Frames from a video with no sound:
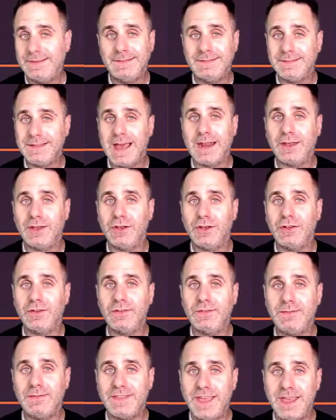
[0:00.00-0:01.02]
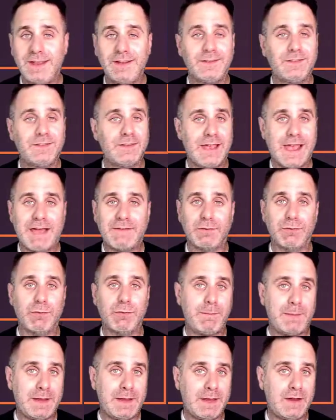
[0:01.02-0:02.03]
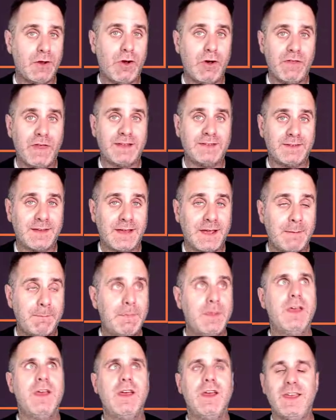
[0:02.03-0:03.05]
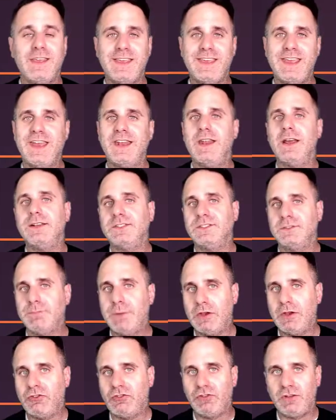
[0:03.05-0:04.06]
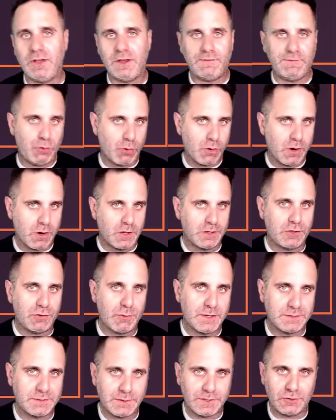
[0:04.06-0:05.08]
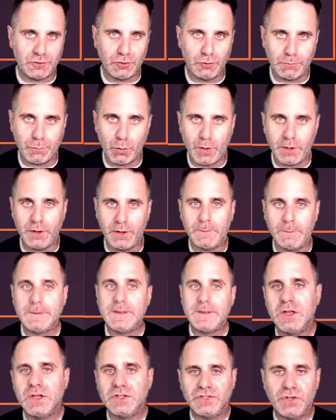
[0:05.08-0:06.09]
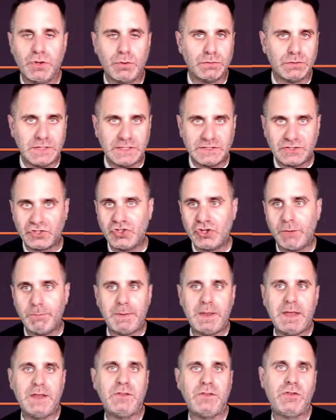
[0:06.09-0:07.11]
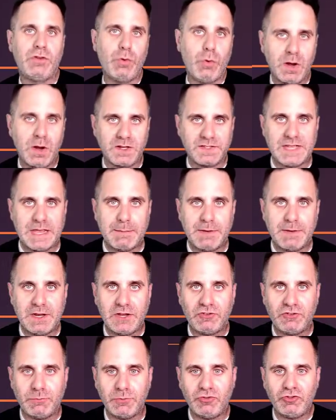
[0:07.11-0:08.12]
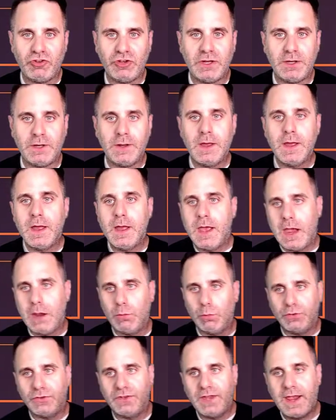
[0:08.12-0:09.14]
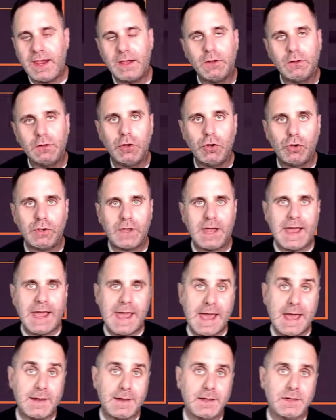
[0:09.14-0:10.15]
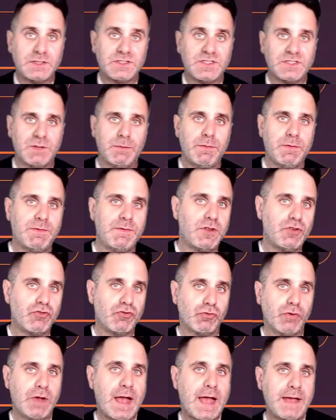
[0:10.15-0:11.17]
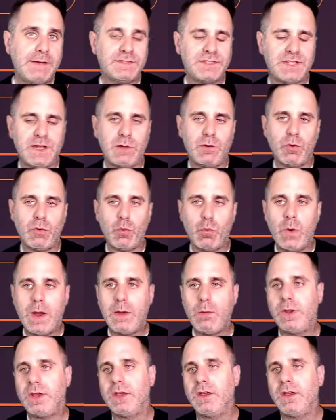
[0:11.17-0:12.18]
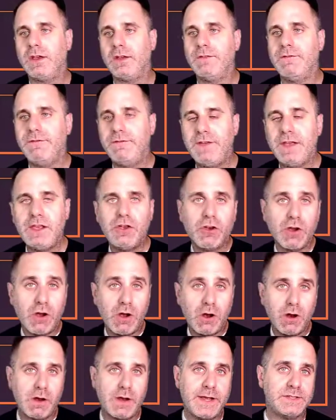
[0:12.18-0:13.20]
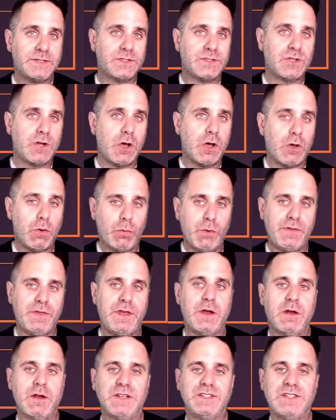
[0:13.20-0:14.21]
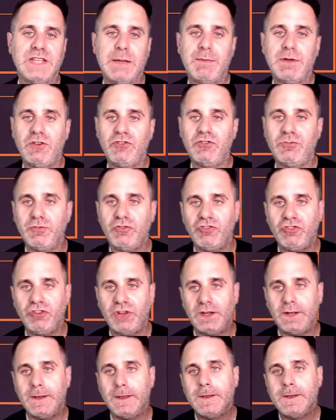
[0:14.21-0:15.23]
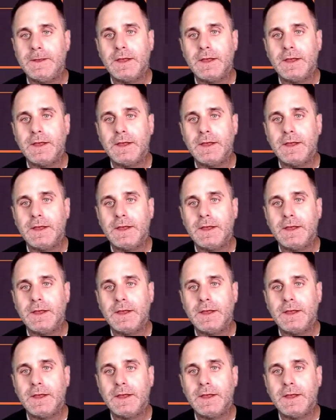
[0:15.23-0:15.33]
Not a good thing to have to repeat all that time. Again, especially if you are on USB 2.0. So let's jump into our examination machine and we'll take a look at some of the drives and the way we can configure our install within our examination machine.